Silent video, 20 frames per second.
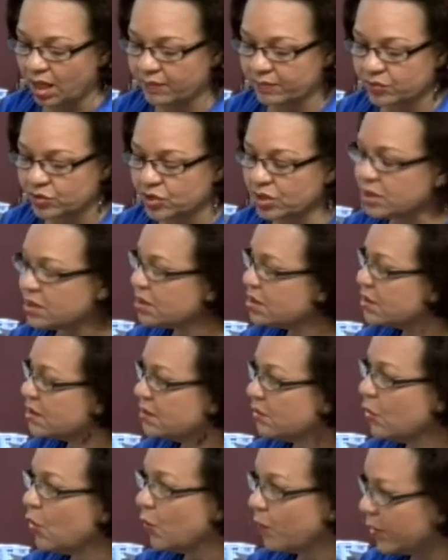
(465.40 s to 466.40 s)
Just
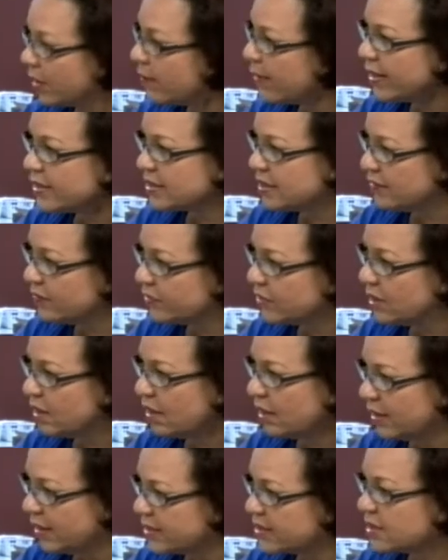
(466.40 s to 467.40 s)
opening myself to her
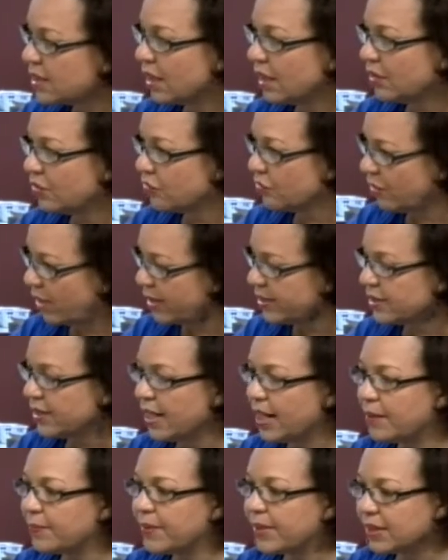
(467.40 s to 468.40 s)
and listening and trying to
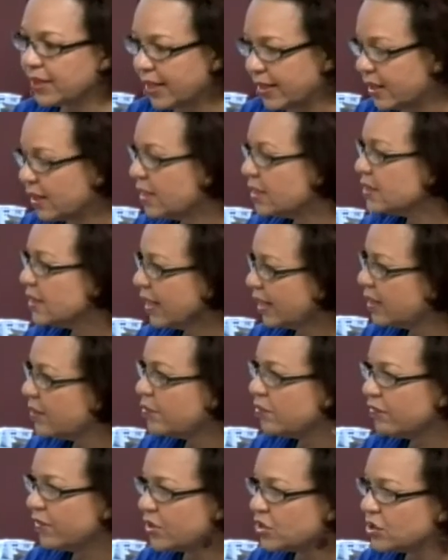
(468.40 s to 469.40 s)
help and getting her to get the
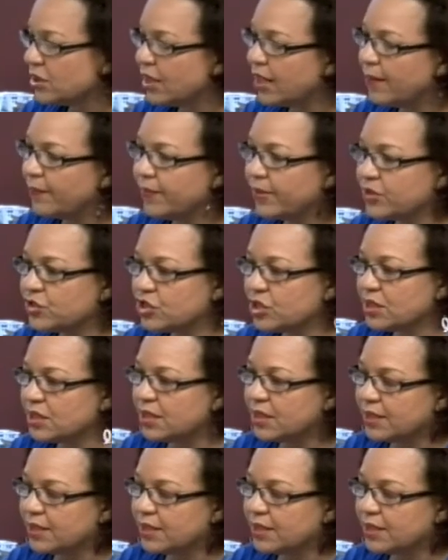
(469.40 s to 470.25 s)
professional help that she needed.